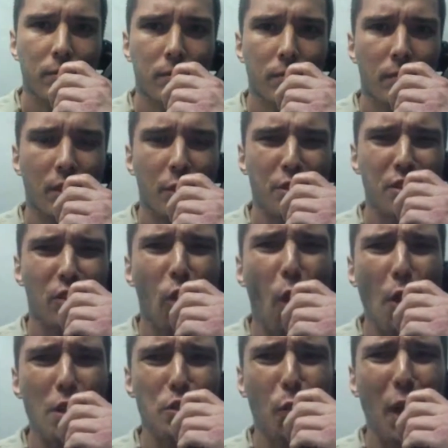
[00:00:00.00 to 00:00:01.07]
There is a
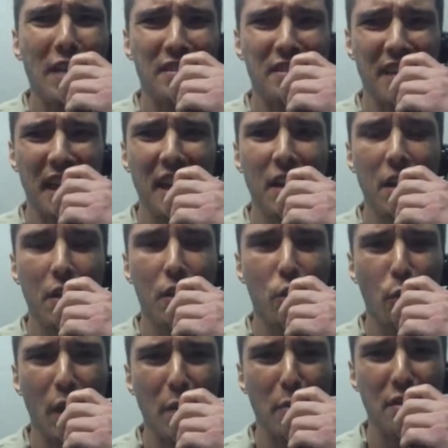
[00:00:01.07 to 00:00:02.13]
large wet stain under the
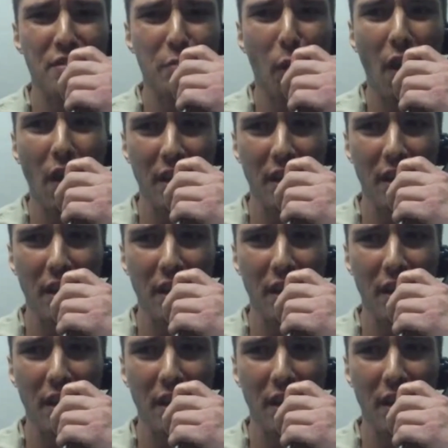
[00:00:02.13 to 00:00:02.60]
rapist's body,